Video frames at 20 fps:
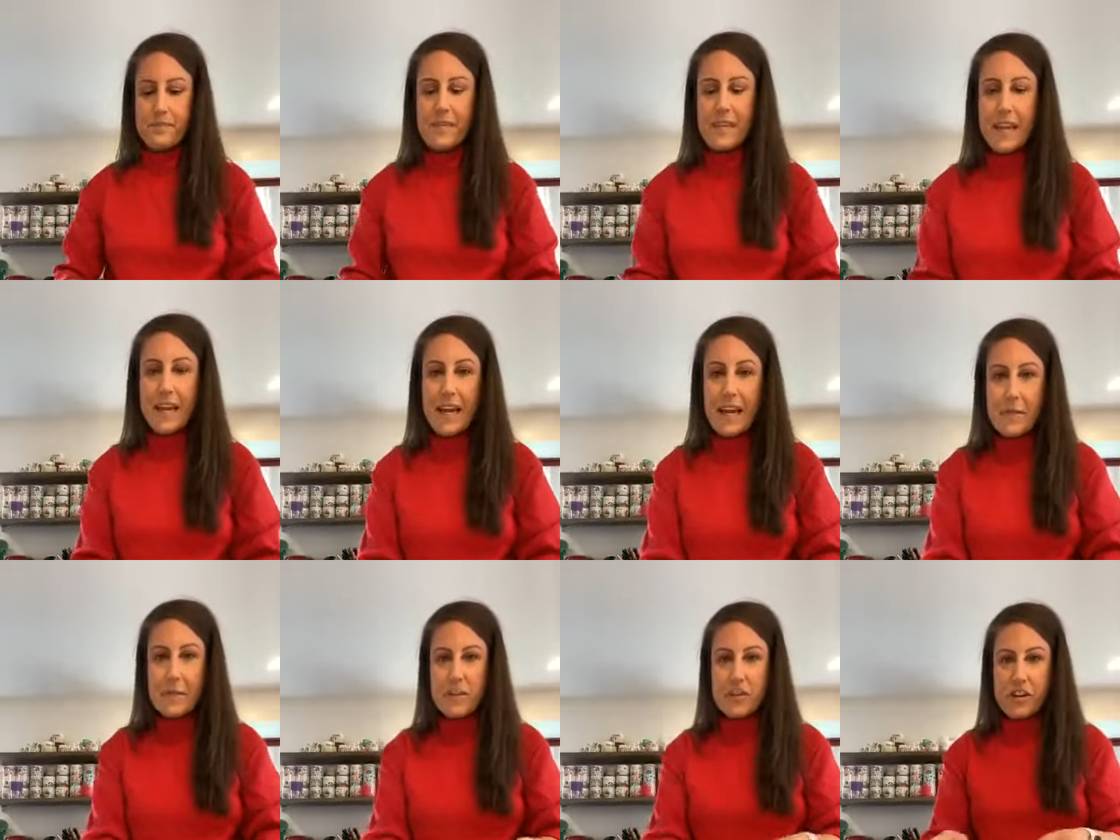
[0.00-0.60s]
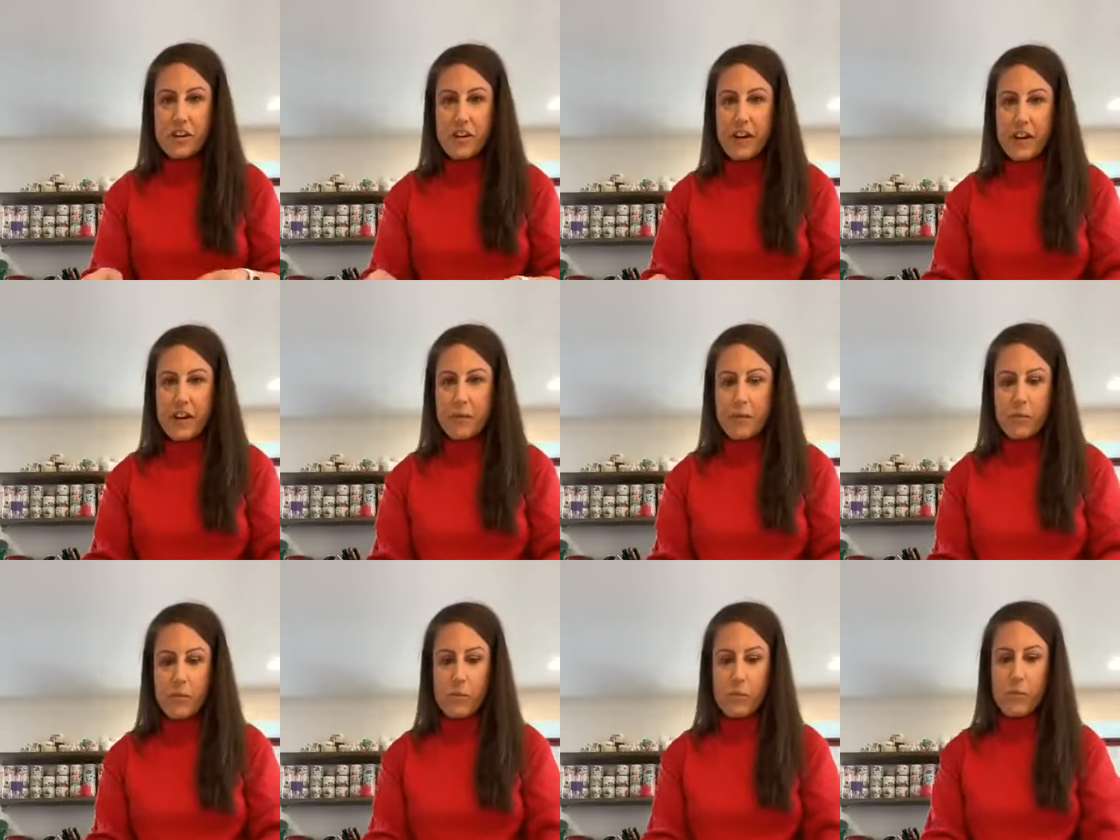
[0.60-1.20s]
And I'm gonna show you how
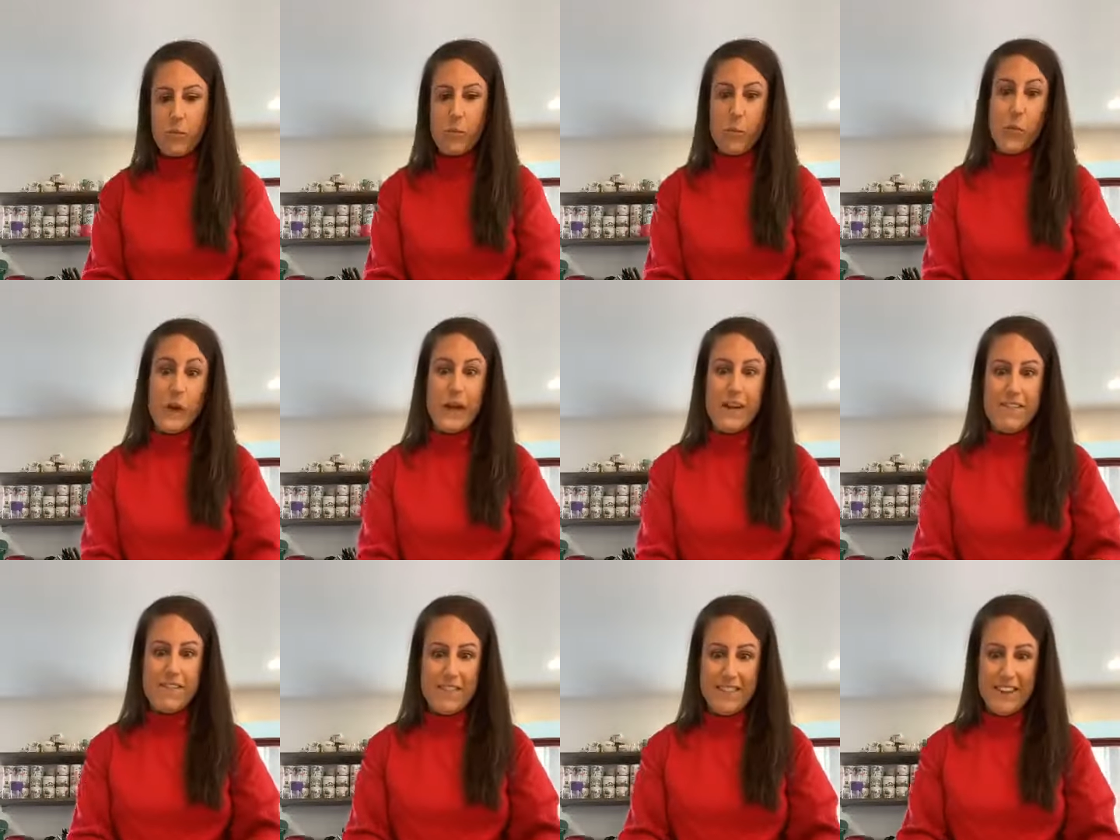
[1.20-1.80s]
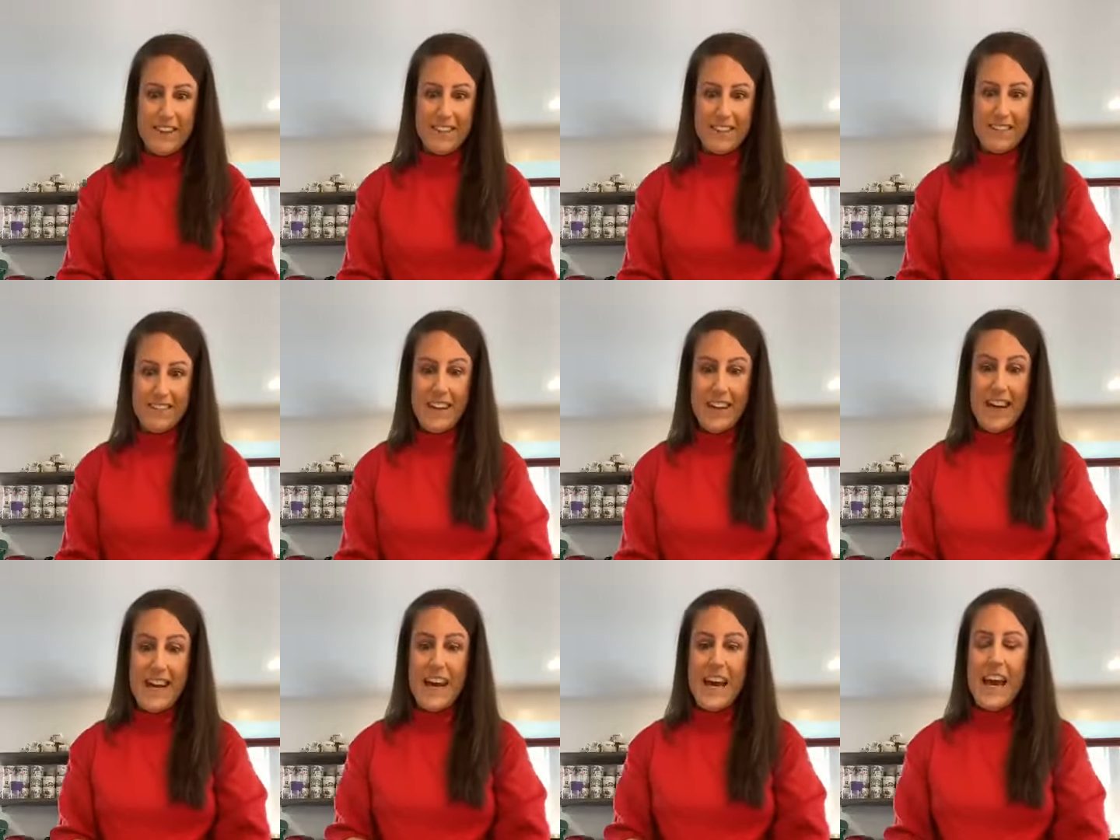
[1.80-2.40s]
to weave this.
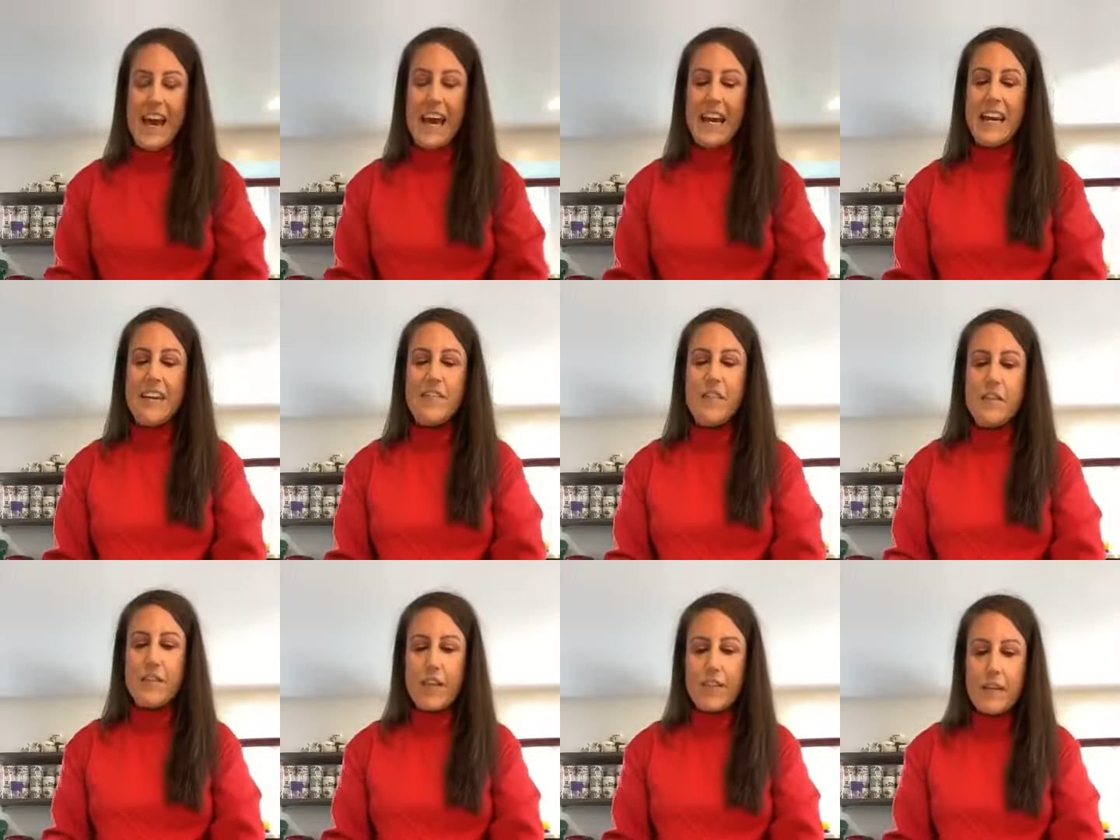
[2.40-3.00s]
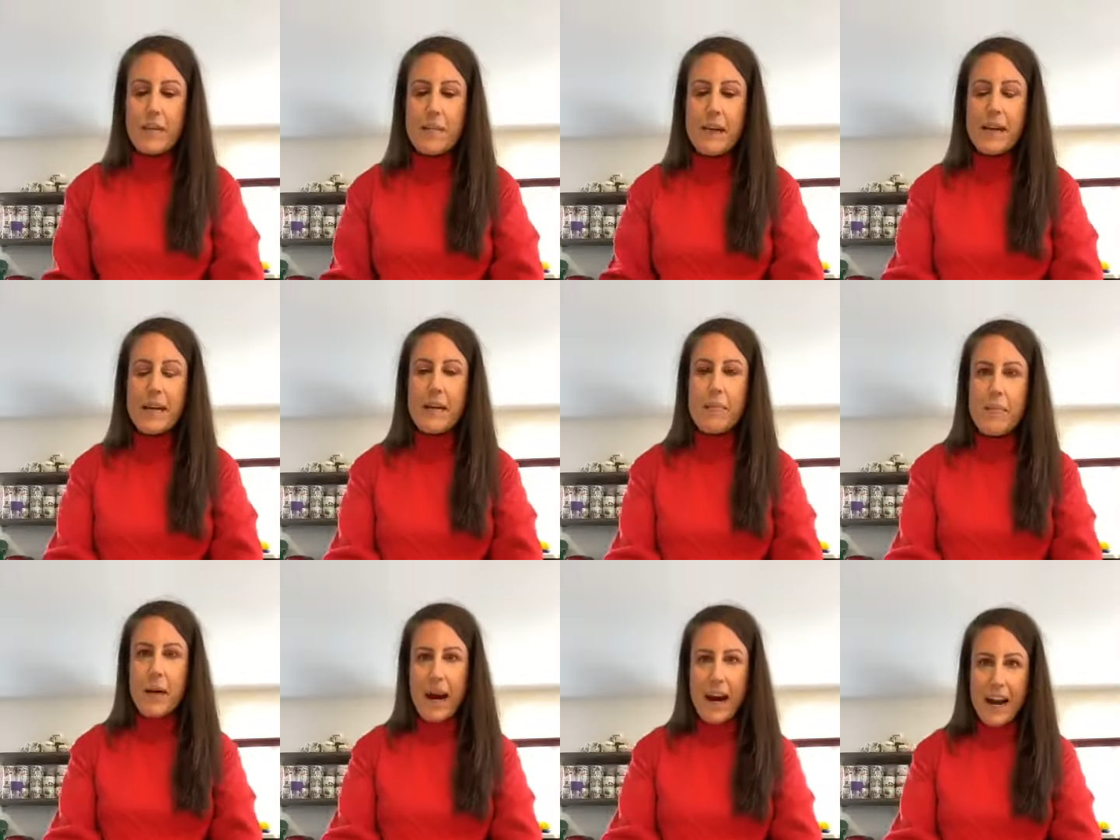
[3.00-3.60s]
And if you've ever made
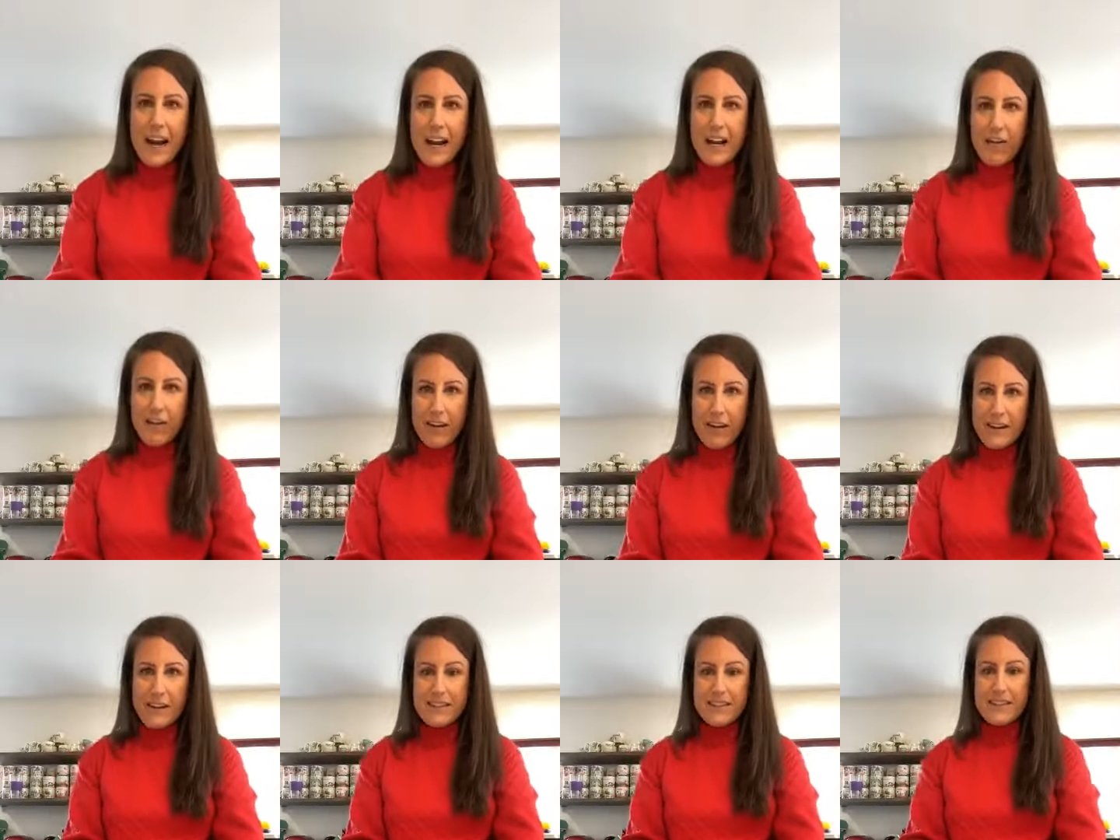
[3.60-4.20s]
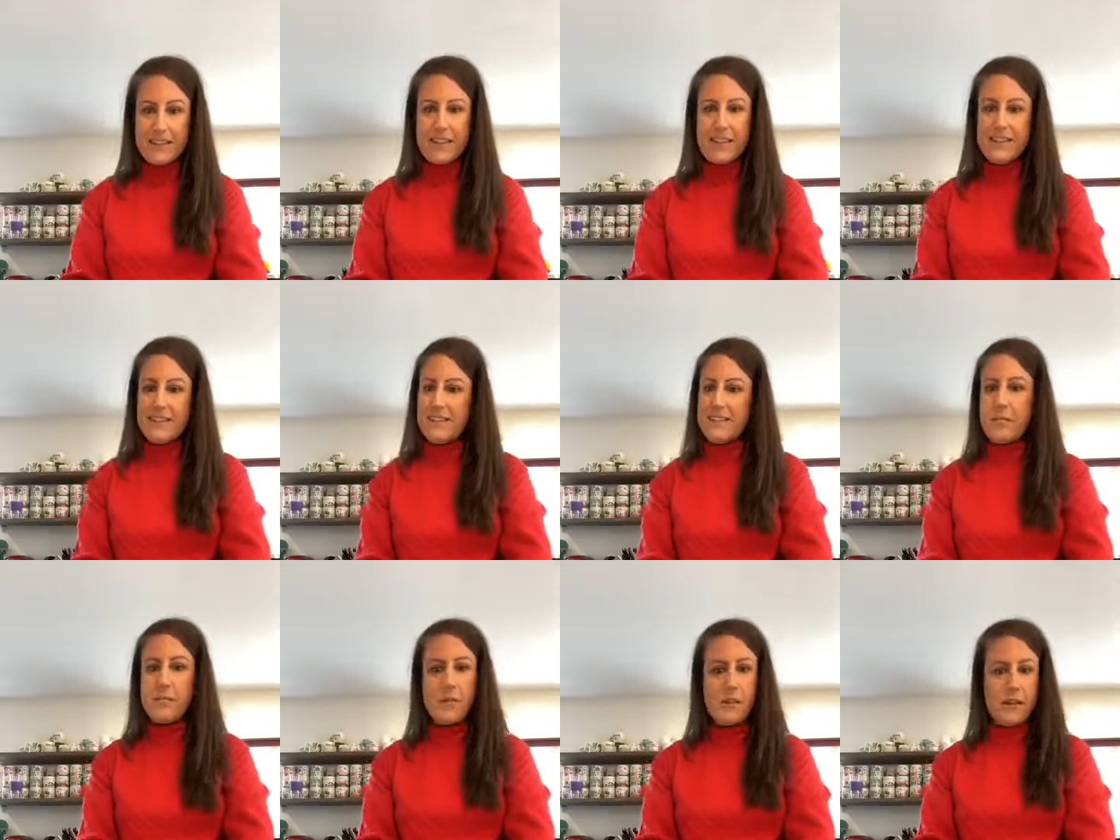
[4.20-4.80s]
a pie crust, it's
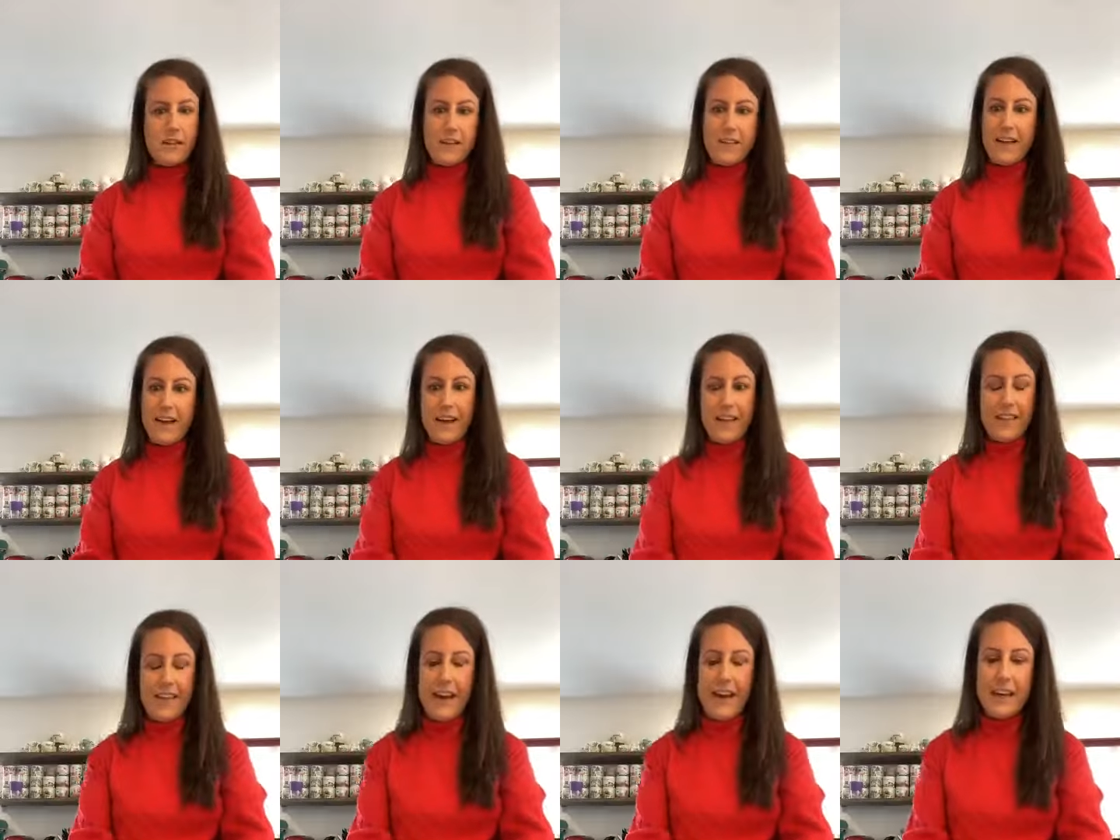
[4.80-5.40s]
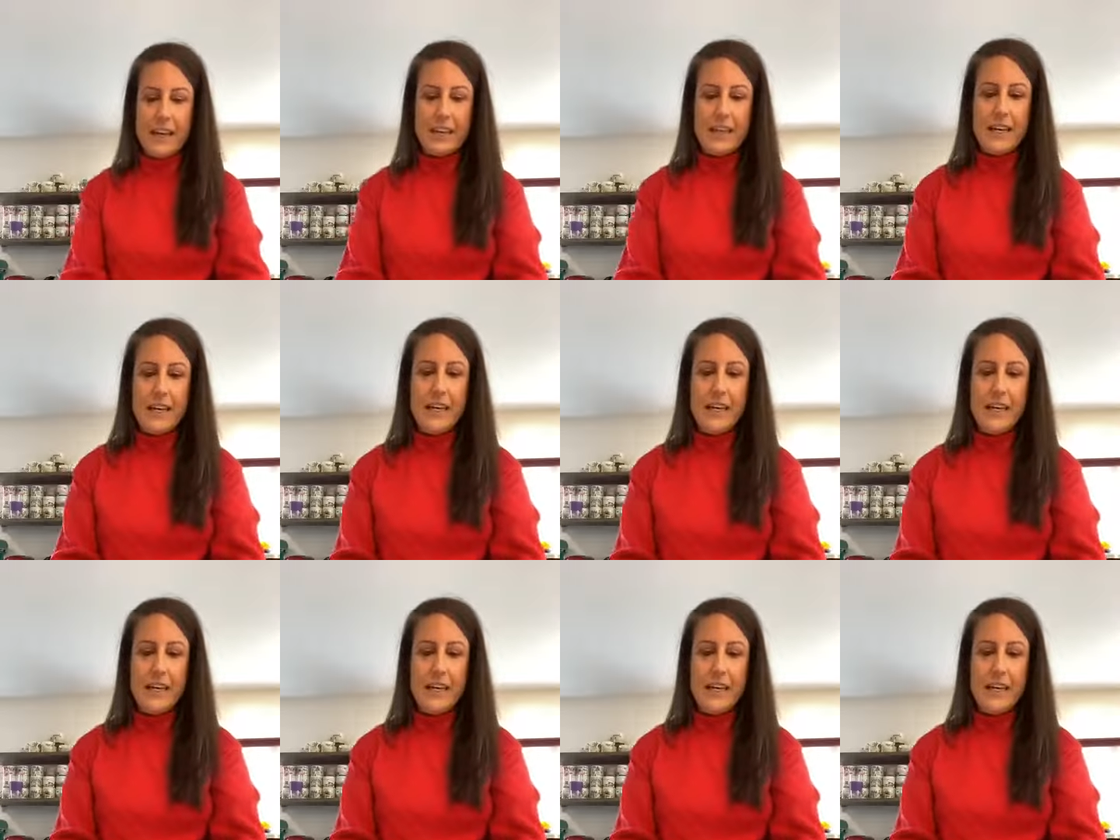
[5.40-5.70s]
similar like that.